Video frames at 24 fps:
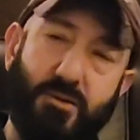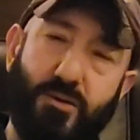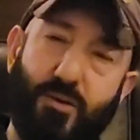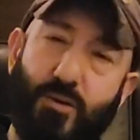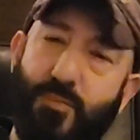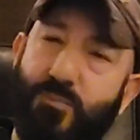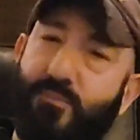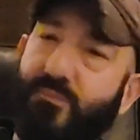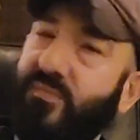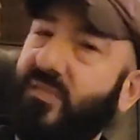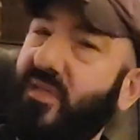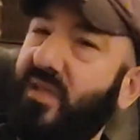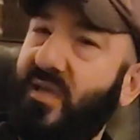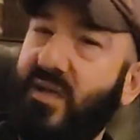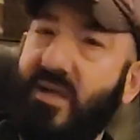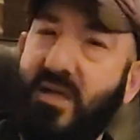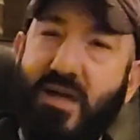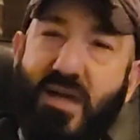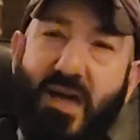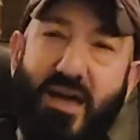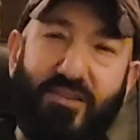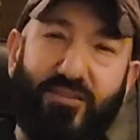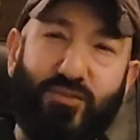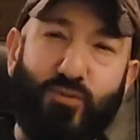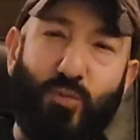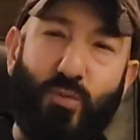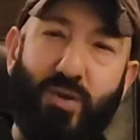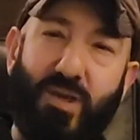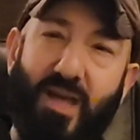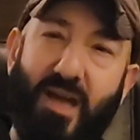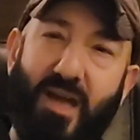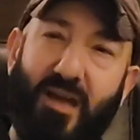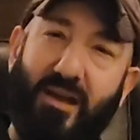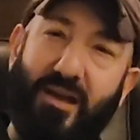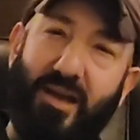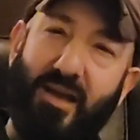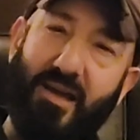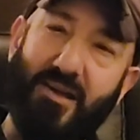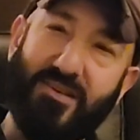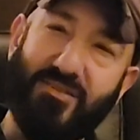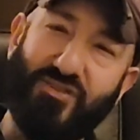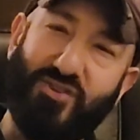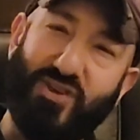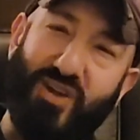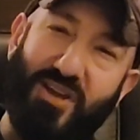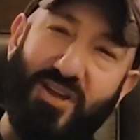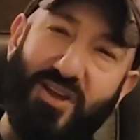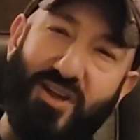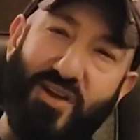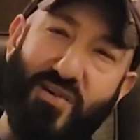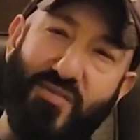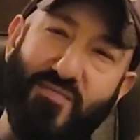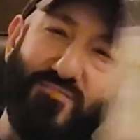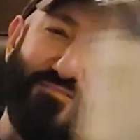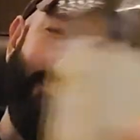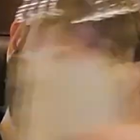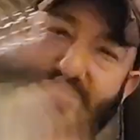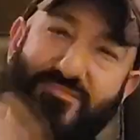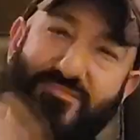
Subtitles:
So that's what we got, guys. Check it out.